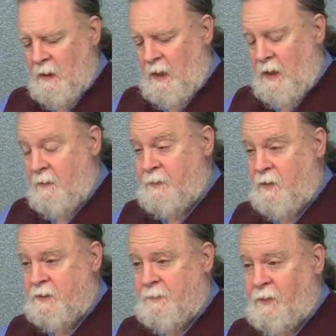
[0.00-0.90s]
Uh,
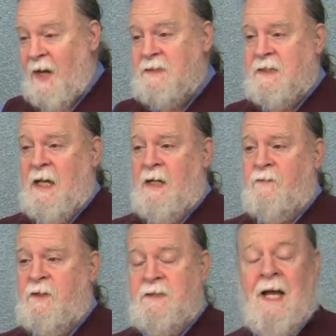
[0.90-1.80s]
because the price tag
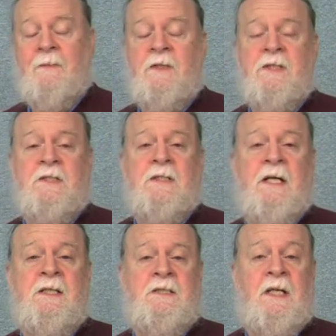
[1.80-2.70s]
for the damage that
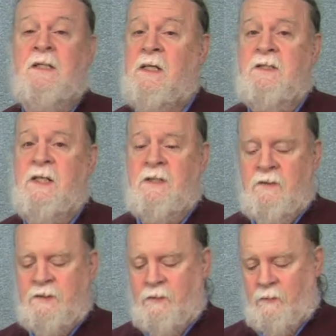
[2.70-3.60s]
Sandy did
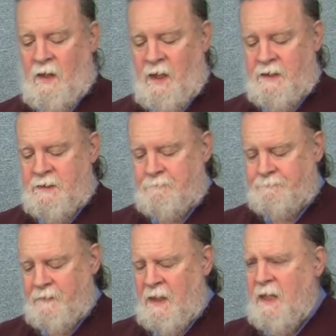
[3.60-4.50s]
continues to rise.
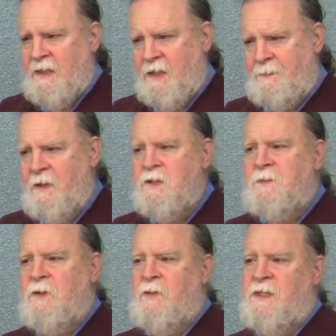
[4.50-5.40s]
Now, the bill has
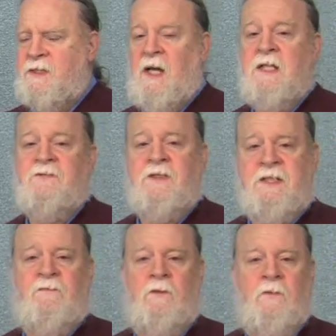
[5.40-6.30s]
been criticized for
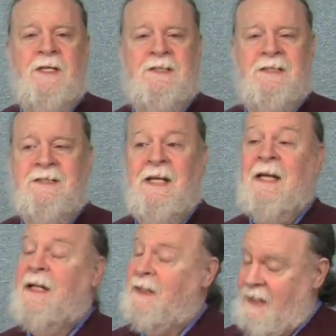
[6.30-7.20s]
several reasons,
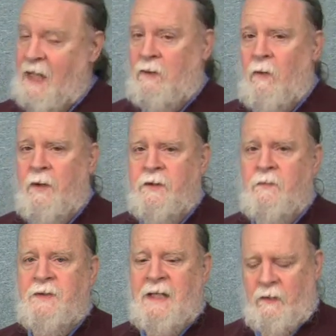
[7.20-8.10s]
not all of them
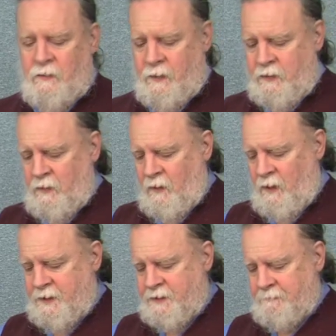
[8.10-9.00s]
without good
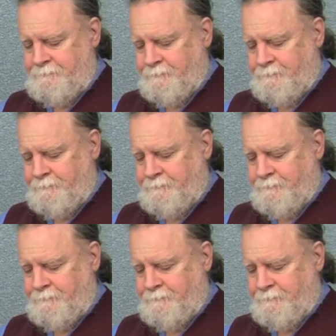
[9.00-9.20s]
cause.